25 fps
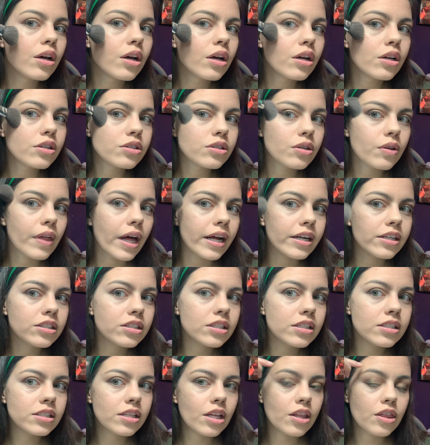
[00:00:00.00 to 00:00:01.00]
So that's
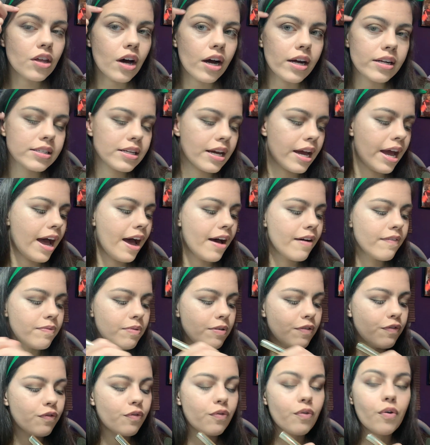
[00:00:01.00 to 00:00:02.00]
just a thought to have
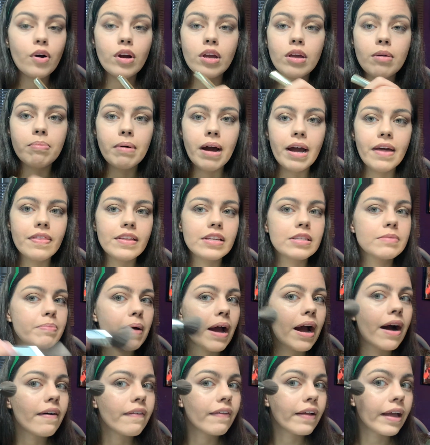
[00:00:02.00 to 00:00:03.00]
before you buy this
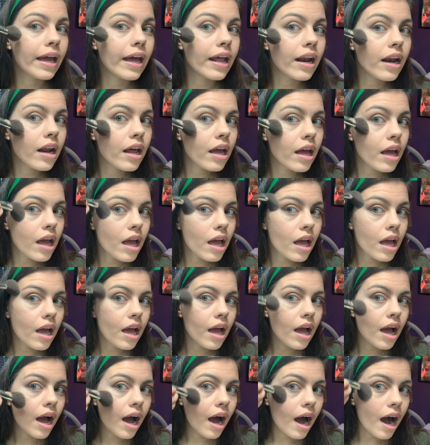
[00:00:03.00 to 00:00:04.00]
palette.
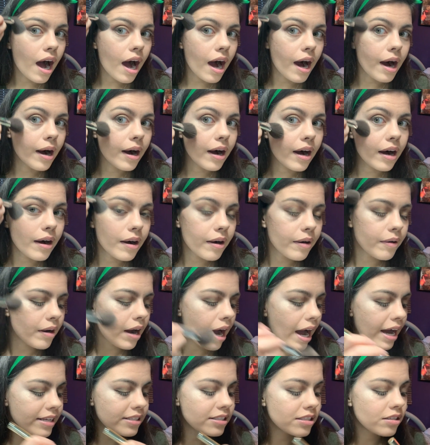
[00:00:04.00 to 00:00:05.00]

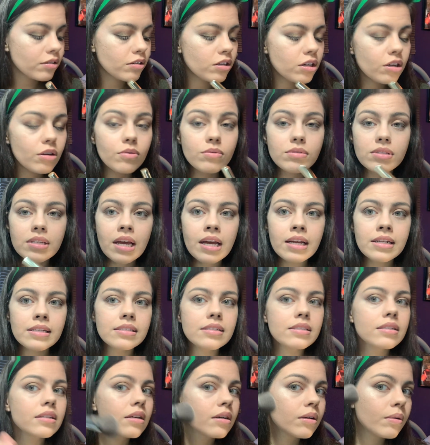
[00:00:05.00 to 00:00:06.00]
I still use
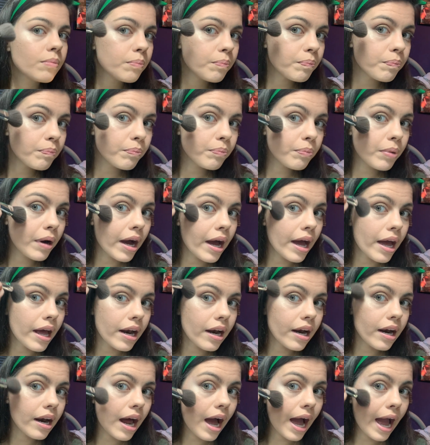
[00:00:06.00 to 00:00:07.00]
it, but
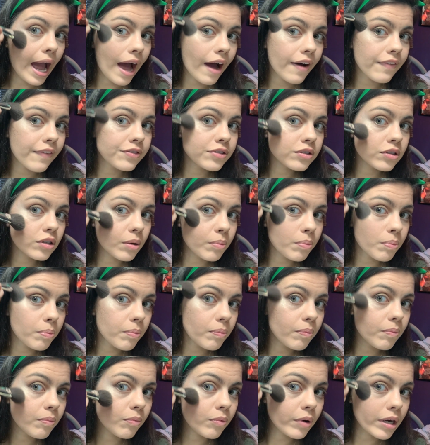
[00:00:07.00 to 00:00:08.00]
I have to
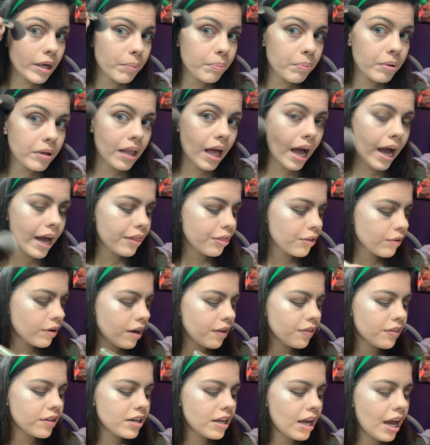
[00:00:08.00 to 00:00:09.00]
reapply
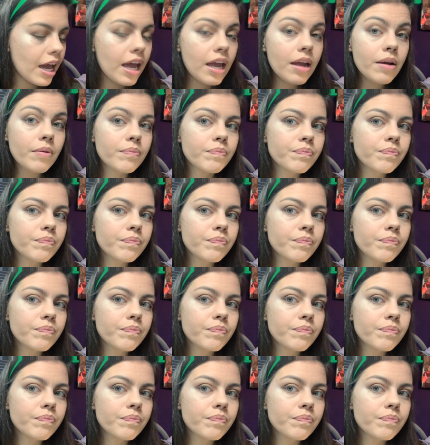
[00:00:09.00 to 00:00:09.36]
throughout the day.